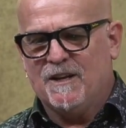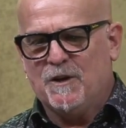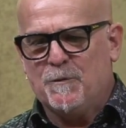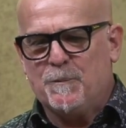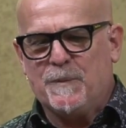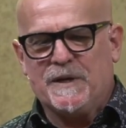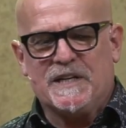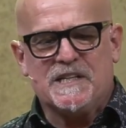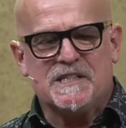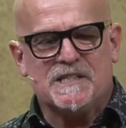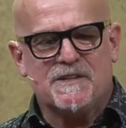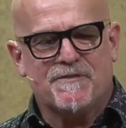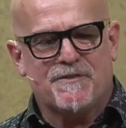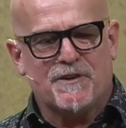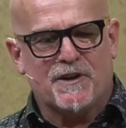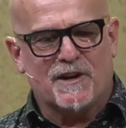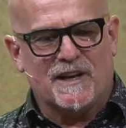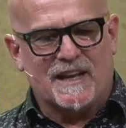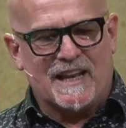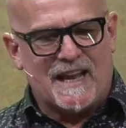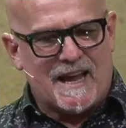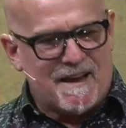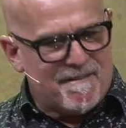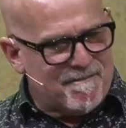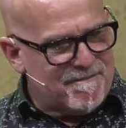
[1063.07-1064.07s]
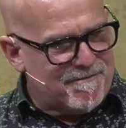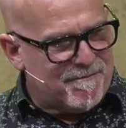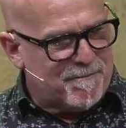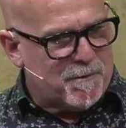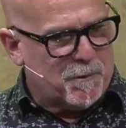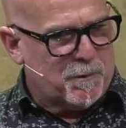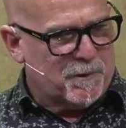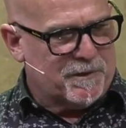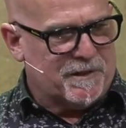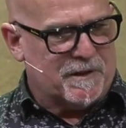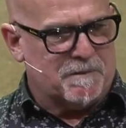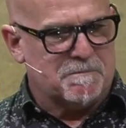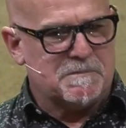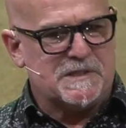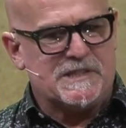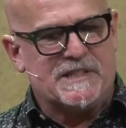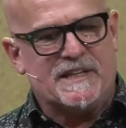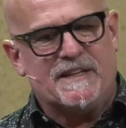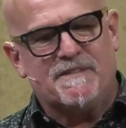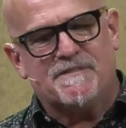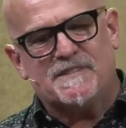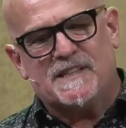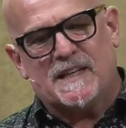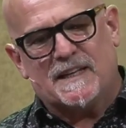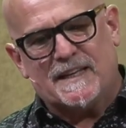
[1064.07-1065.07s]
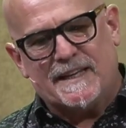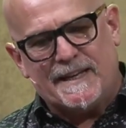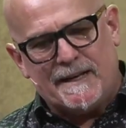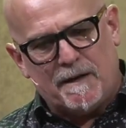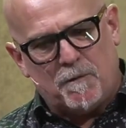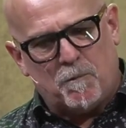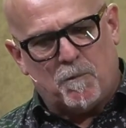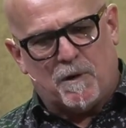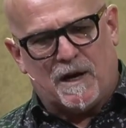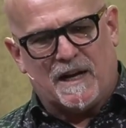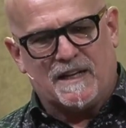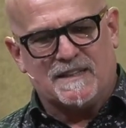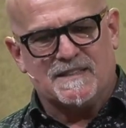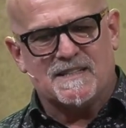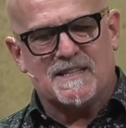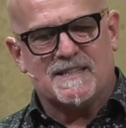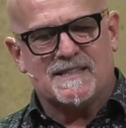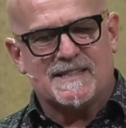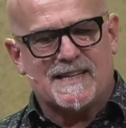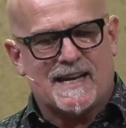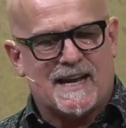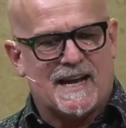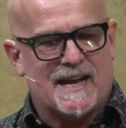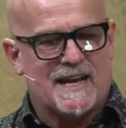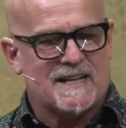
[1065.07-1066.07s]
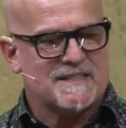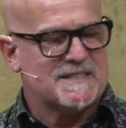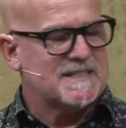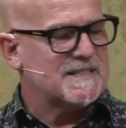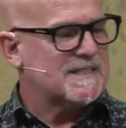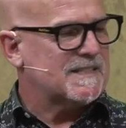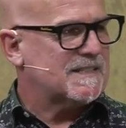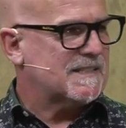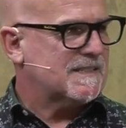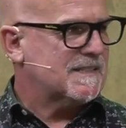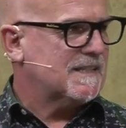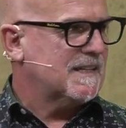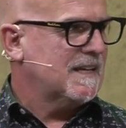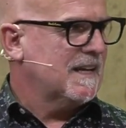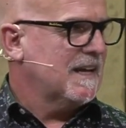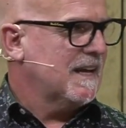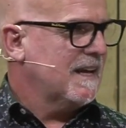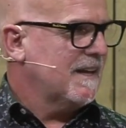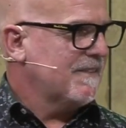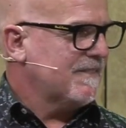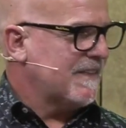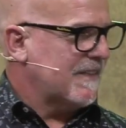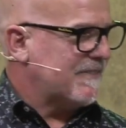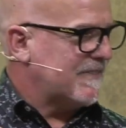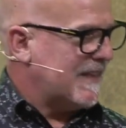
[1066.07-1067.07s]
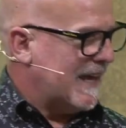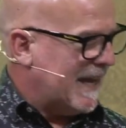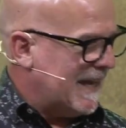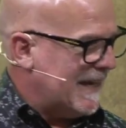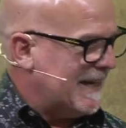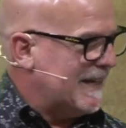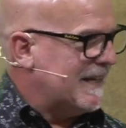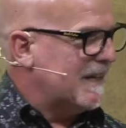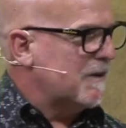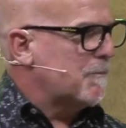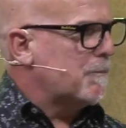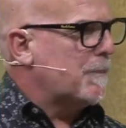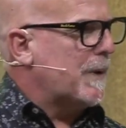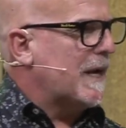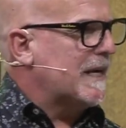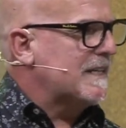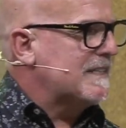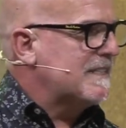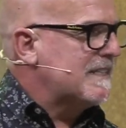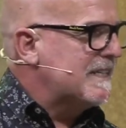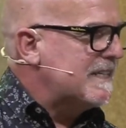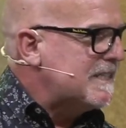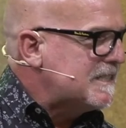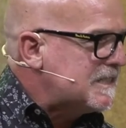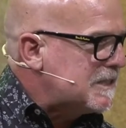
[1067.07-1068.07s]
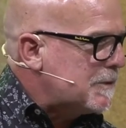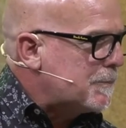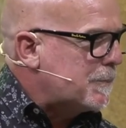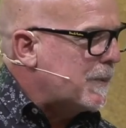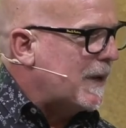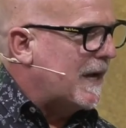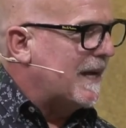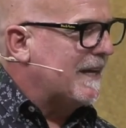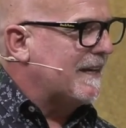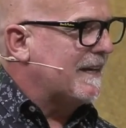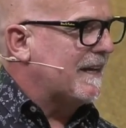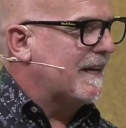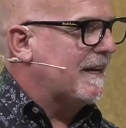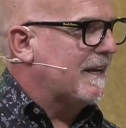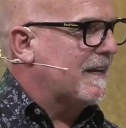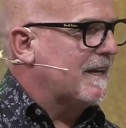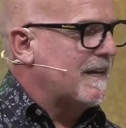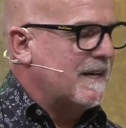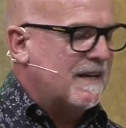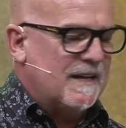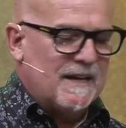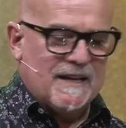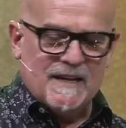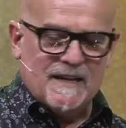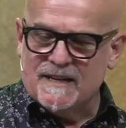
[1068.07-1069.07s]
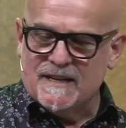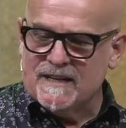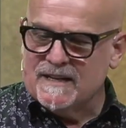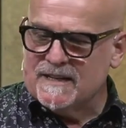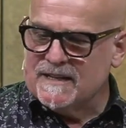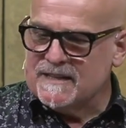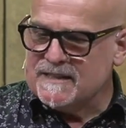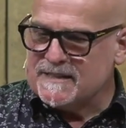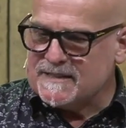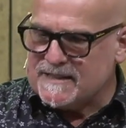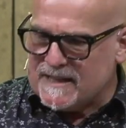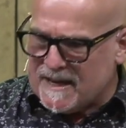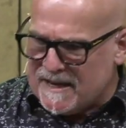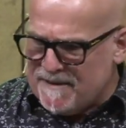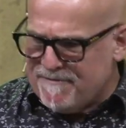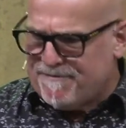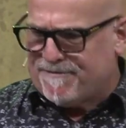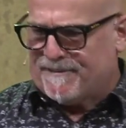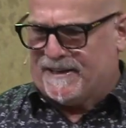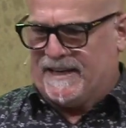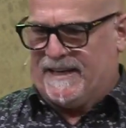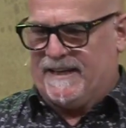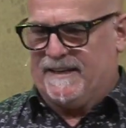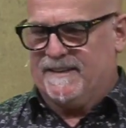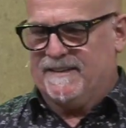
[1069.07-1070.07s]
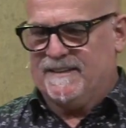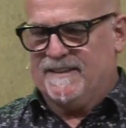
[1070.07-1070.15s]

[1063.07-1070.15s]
Because of her love for them, she gives the little ones tasks that they can participate in safely.